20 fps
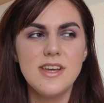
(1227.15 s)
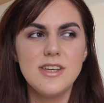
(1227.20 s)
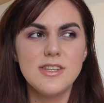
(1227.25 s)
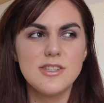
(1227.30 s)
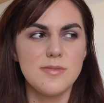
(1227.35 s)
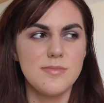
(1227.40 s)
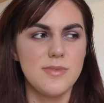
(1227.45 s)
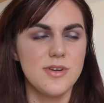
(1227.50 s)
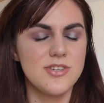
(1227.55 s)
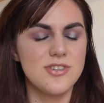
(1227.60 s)

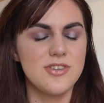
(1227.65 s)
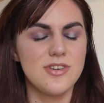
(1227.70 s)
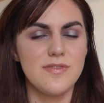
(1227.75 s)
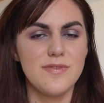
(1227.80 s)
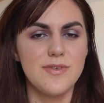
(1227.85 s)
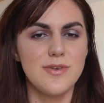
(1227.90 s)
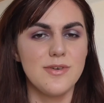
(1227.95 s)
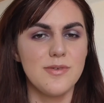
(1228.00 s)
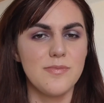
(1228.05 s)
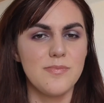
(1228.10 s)
So I'm not sure if
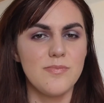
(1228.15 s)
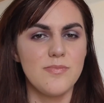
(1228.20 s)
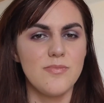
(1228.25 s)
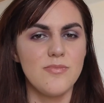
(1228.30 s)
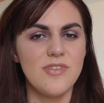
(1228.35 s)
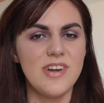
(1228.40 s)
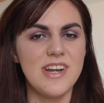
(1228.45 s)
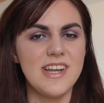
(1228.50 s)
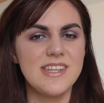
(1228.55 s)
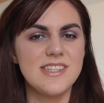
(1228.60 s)
you could
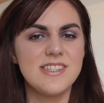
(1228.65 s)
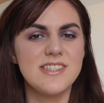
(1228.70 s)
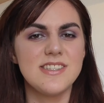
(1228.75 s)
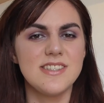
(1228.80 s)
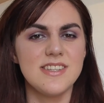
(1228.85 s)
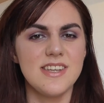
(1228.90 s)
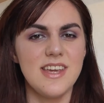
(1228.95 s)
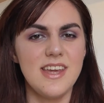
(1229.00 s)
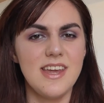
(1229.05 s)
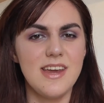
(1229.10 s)
really
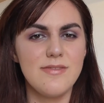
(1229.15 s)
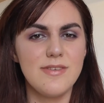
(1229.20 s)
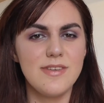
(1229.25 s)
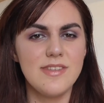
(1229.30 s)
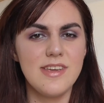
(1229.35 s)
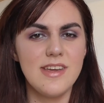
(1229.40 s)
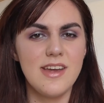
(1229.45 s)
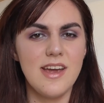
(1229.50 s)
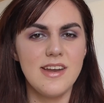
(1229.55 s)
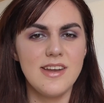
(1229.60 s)
see
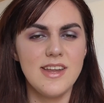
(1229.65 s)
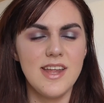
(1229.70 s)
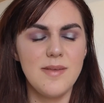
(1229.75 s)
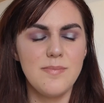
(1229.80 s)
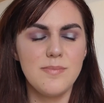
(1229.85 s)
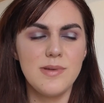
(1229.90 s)
everything I did.